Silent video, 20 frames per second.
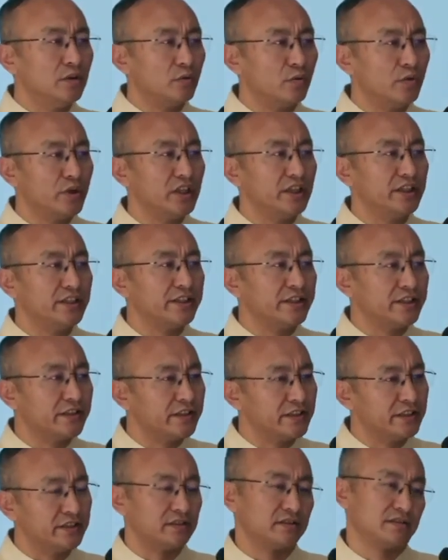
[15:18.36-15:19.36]
will
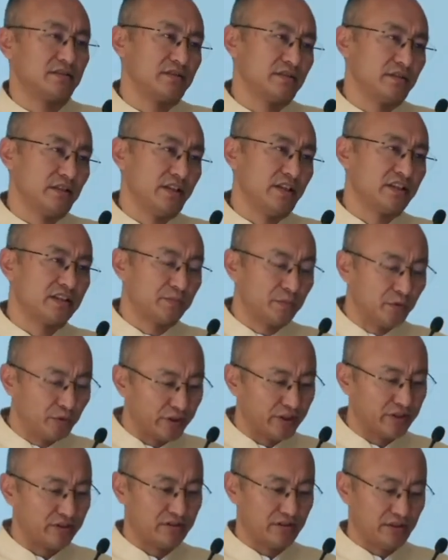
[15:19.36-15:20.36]
increase
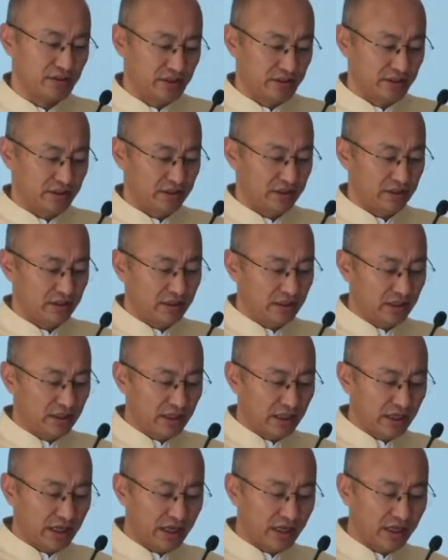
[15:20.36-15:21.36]
exponentially,
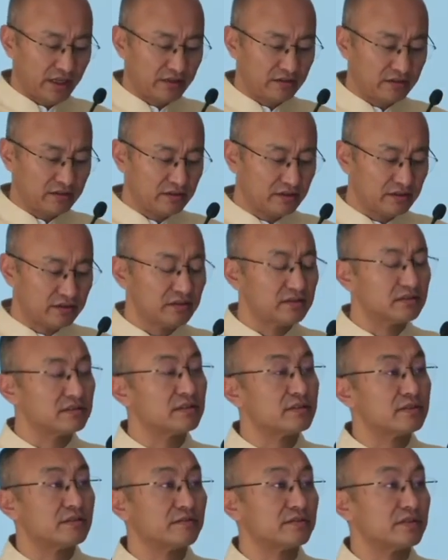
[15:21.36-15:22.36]
and
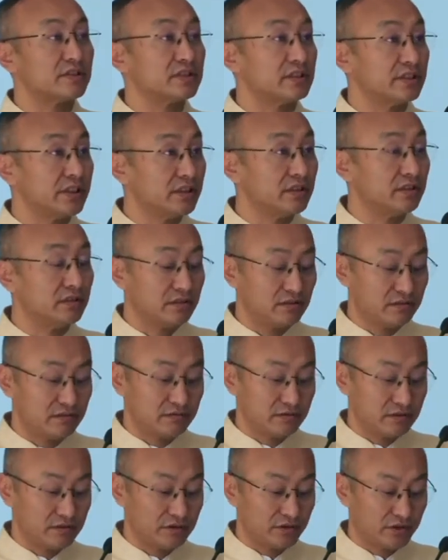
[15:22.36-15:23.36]
citizens of the state
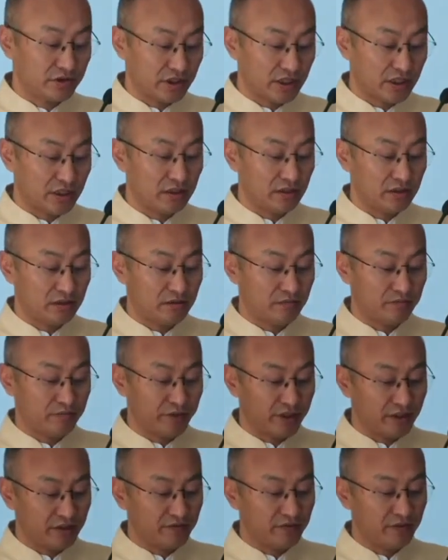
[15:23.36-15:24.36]
shall
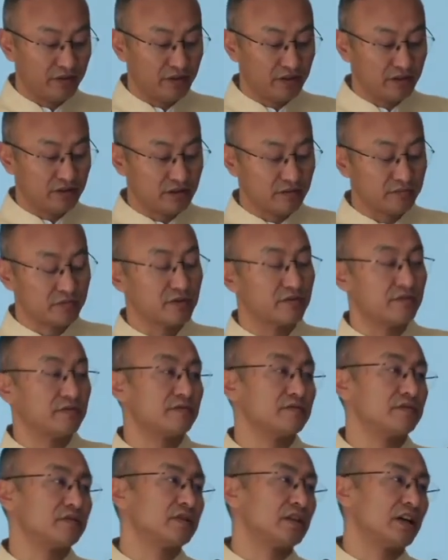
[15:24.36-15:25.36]
benefit in terms of
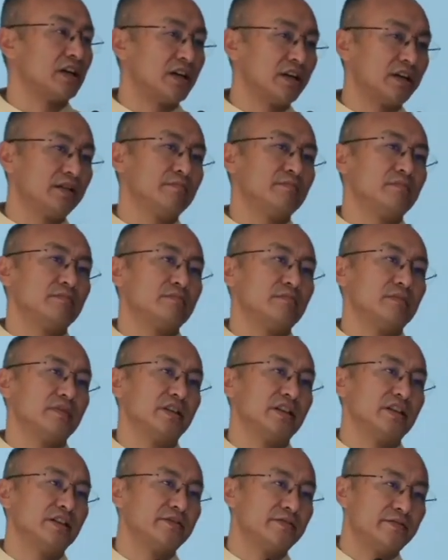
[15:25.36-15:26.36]
time,
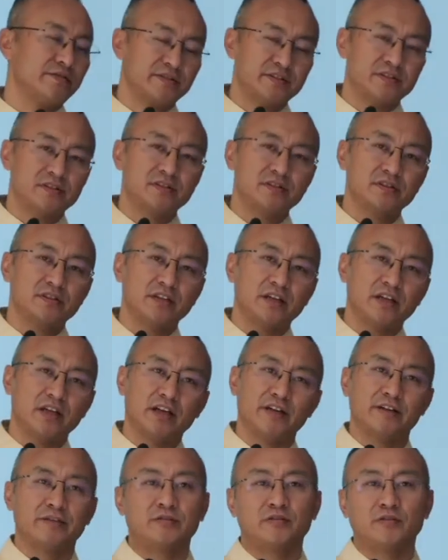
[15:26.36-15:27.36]
effort
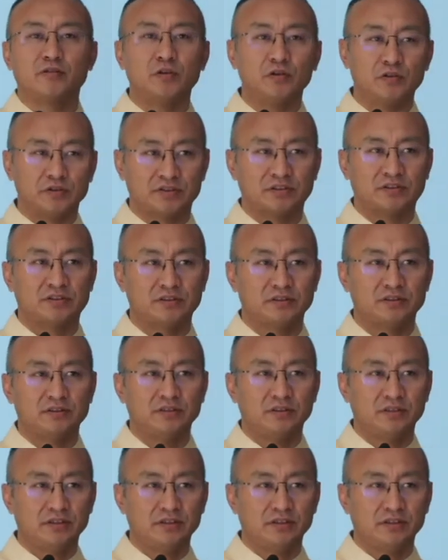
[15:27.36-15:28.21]
and cost.